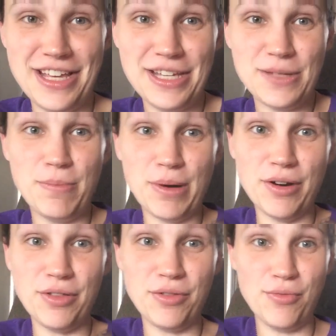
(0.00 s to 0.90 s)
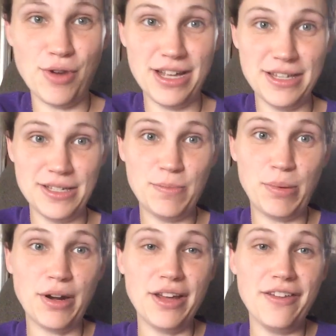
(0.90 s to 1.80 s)
His birth was
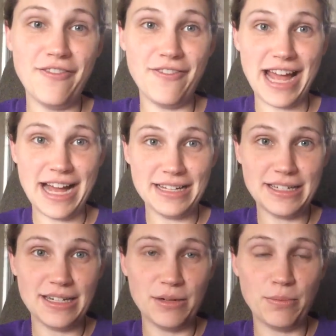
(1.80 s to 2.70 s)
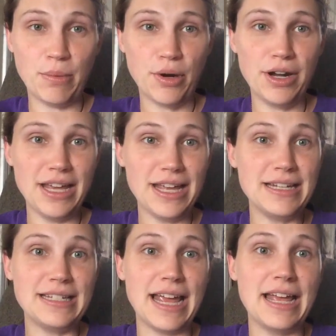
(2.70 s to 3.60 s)
pretty fast and pretty
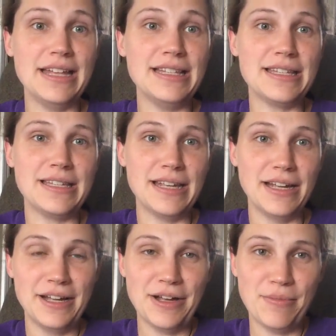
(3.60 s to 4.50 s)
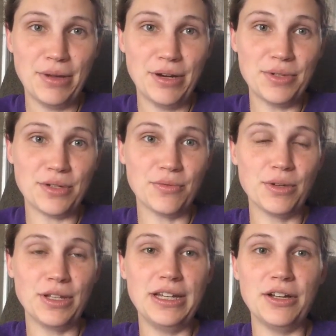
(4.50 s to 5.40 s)
intense, but it was a
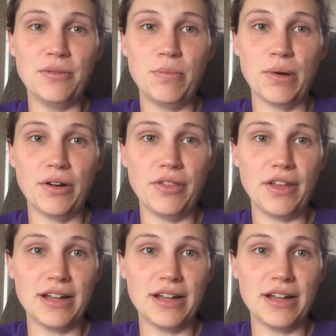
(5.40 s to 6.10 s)
really good birth.